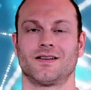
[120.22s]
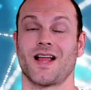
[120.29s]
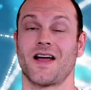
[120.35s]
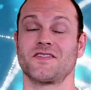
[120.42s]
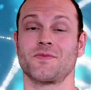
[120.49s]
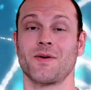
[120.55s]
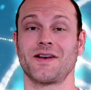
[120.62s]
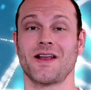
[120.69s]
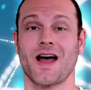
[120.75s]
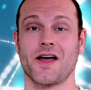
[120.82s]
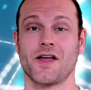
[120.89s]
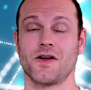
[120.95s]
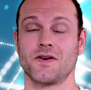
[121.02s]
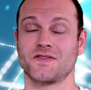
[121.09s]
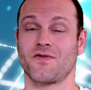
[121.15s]
Lifespan Lifespan dot
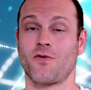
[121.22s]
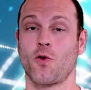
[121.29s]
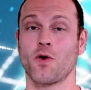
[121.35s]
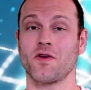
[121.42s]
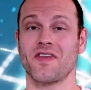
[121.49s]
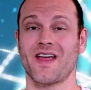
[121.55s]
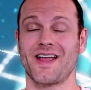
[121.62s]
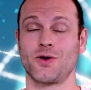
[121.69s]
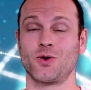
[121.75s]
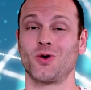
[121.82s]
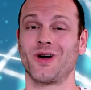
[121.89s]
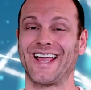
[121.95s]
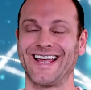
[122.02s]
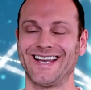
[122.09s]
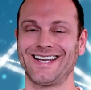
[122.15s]
I O's fourth
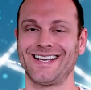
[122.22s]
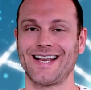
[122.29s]
annual Ending